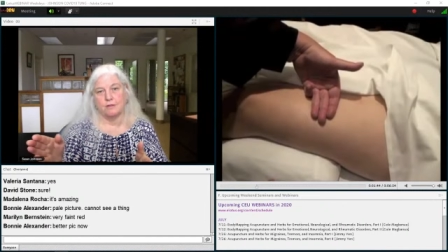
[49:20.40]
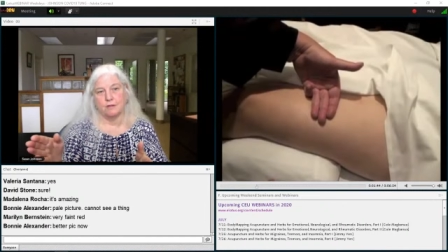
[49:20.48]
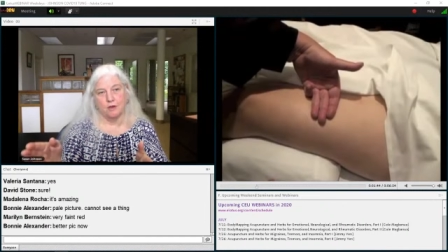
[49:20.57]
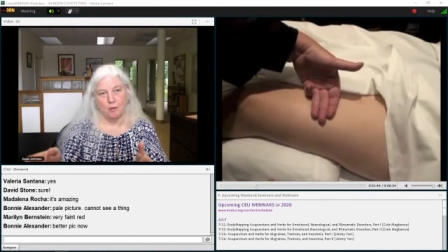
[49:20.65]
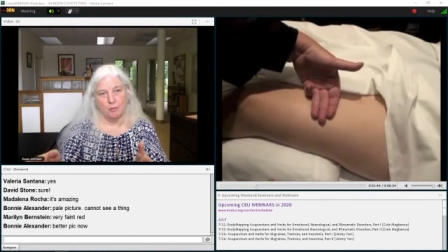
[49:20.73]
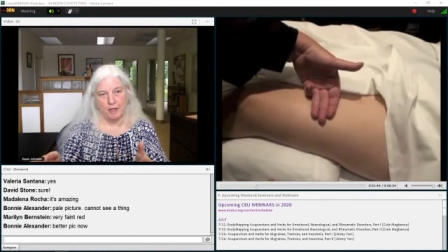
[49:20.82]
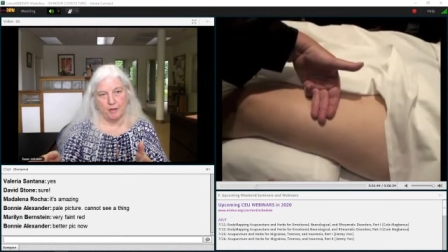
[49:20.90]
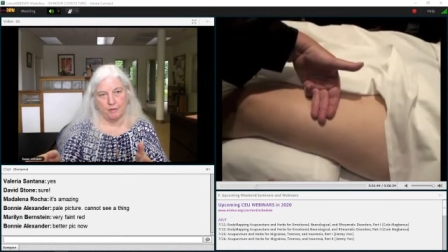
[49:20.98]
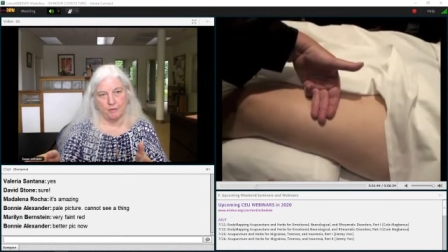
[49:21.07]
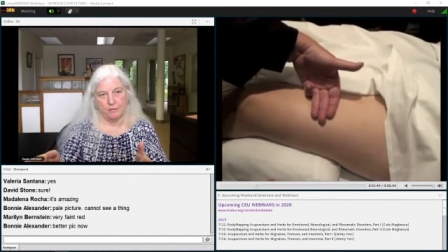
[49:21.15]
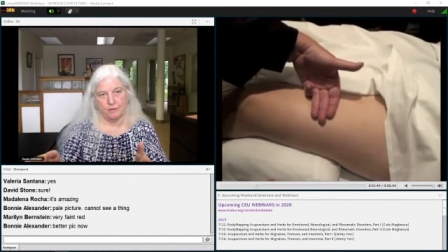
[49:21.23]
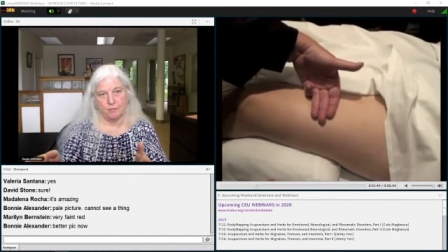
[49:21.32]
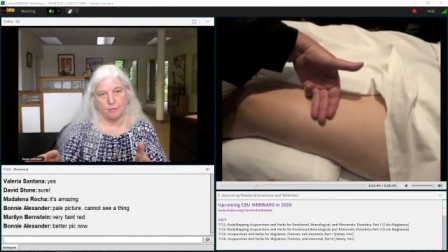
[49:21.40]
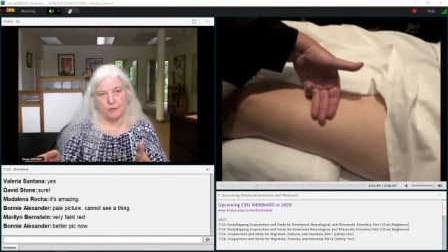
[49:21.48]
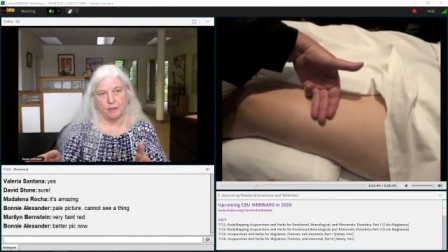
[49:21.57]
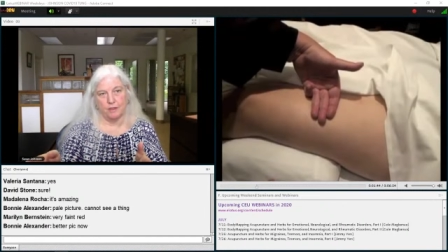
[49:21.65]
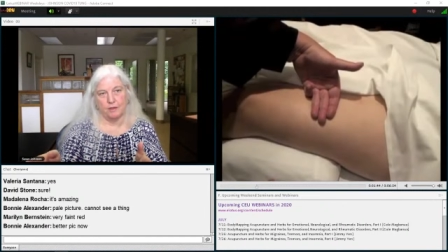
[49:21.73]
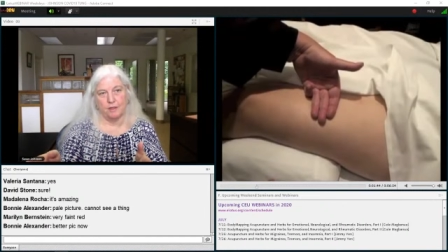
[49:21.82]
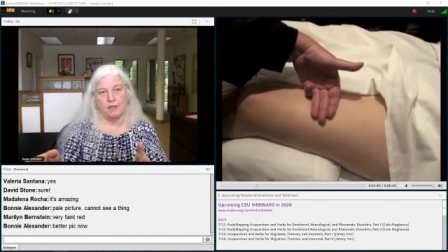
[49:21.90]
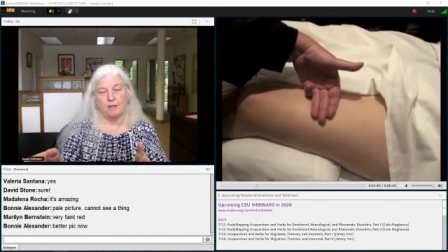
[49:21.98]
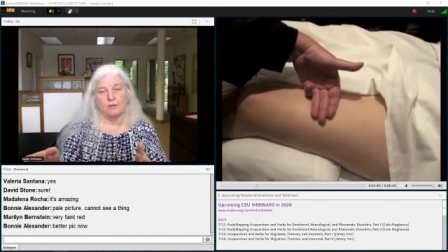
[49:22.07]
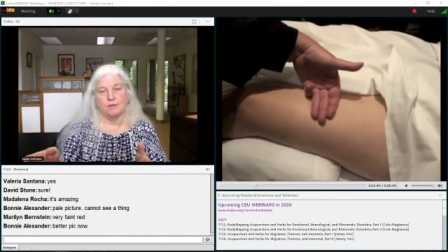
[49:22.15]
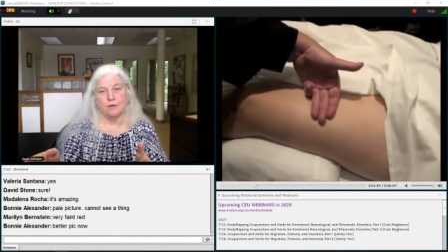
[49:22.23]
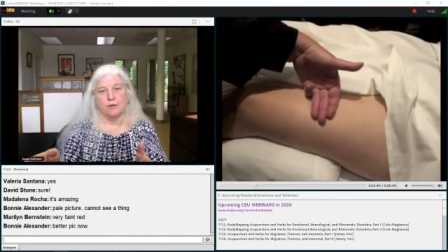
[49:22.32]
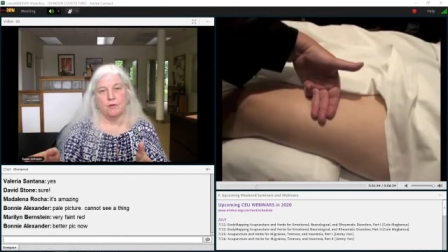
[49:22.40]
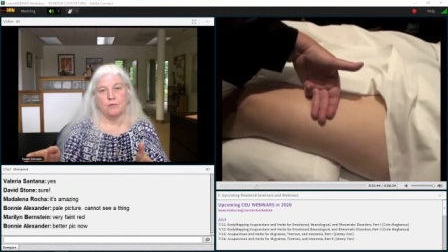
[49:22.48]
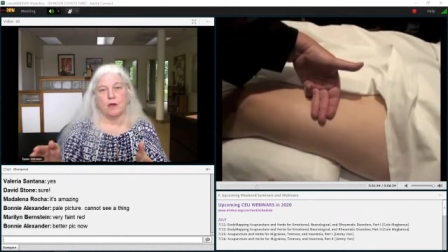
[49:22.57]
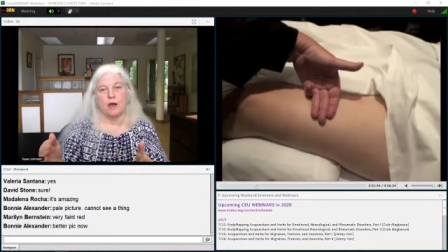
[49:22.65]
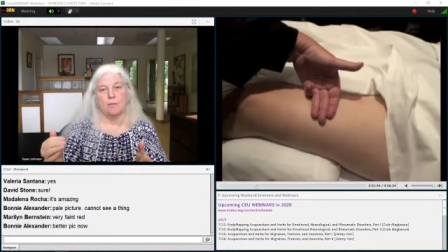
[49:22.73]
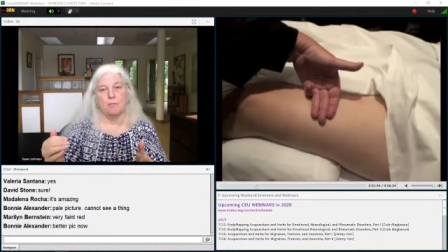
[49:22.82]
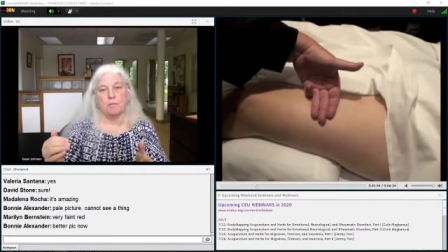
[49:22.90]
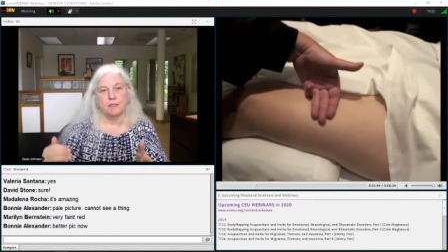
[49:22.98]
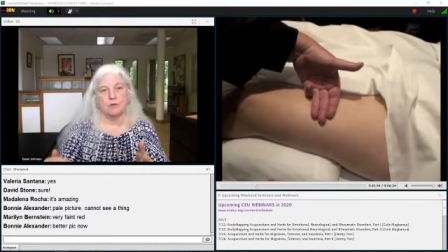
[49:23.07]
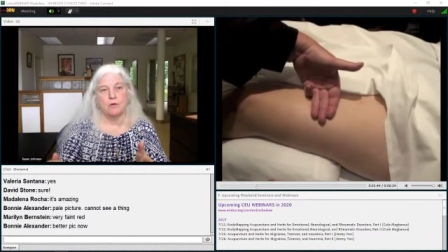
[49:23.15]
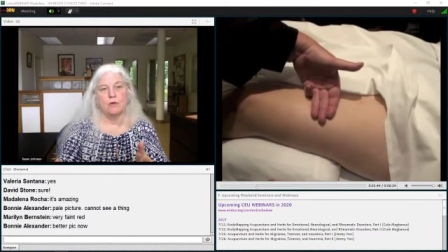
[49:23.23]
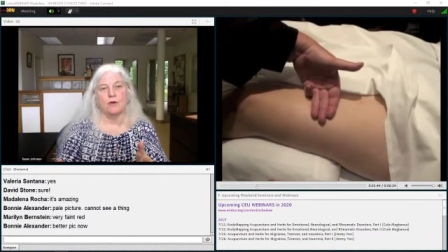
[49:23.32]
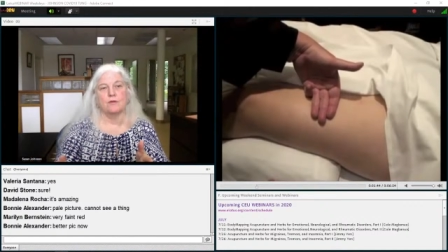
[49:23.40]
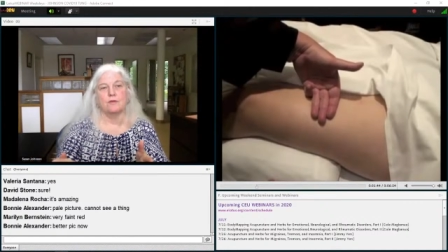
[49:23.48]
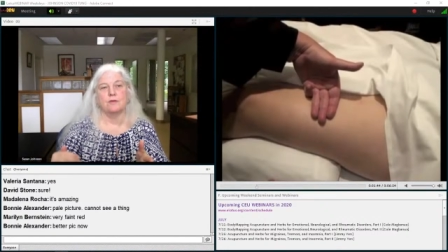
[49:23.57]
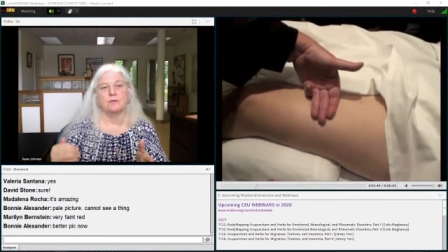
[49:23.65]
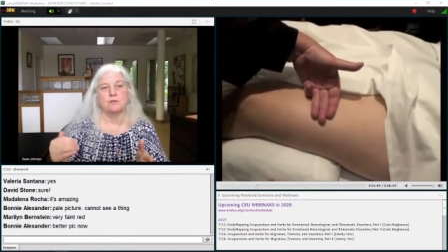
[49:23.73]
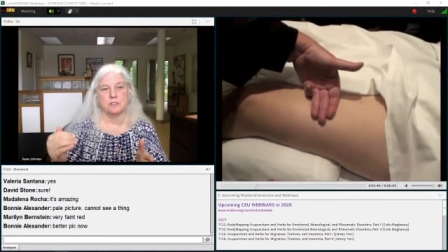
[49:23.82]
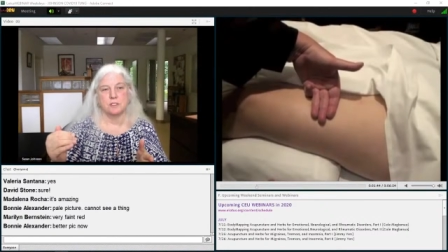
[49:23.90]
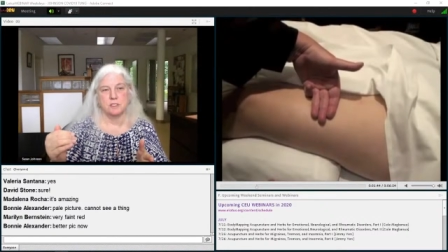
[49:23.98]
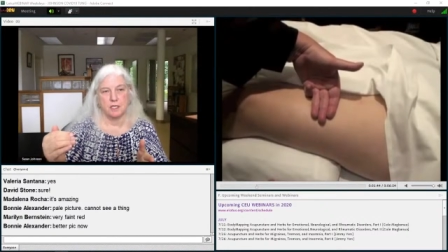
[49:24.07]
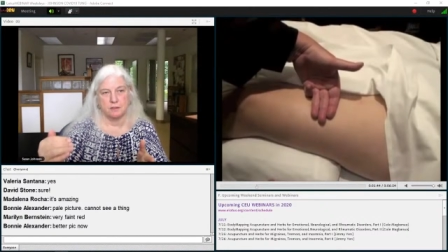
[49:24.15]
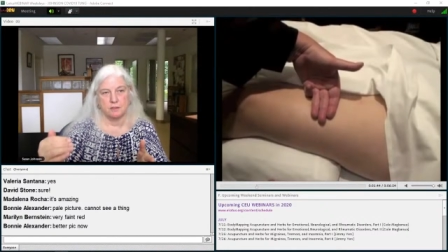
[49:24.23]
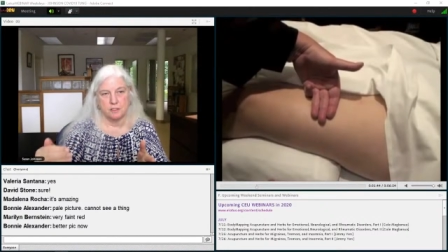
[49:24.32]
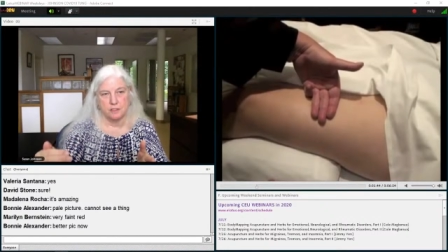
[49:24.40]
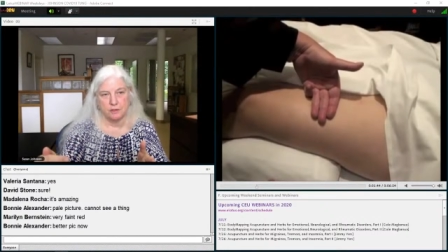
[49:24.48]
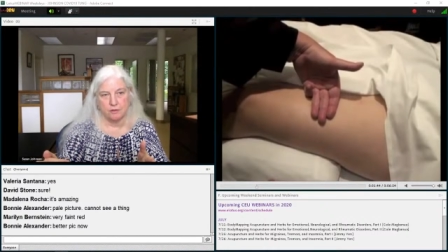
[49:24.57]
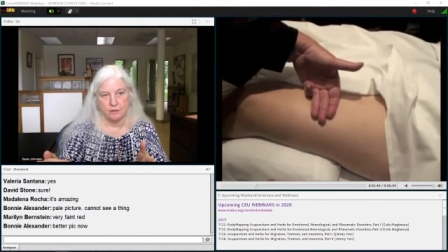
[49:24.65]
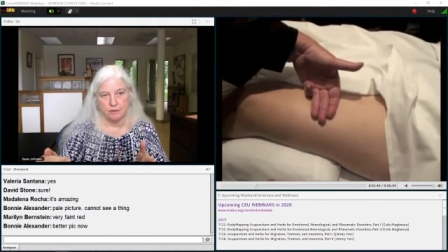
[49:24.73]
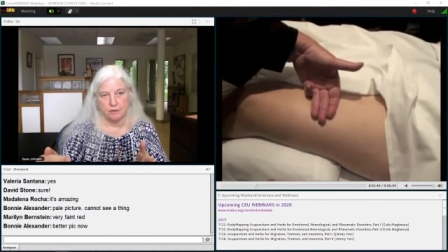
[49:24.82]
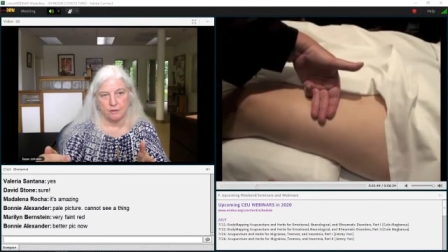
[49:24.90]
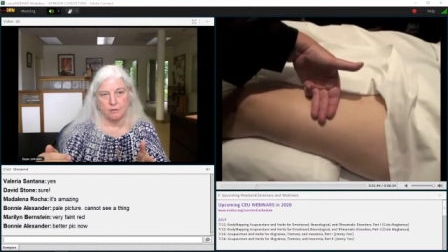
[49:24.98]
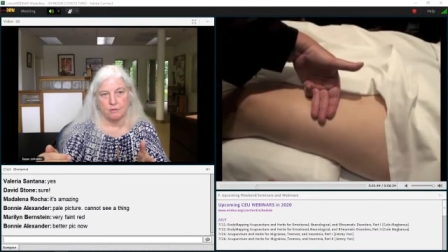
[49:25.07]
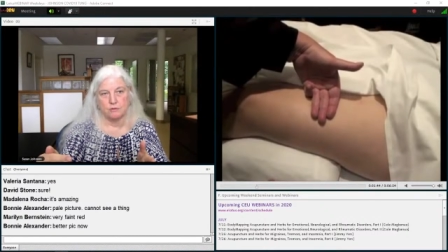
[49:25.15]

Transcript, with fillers: to gallbladder 31. So our middle horse is just anterior,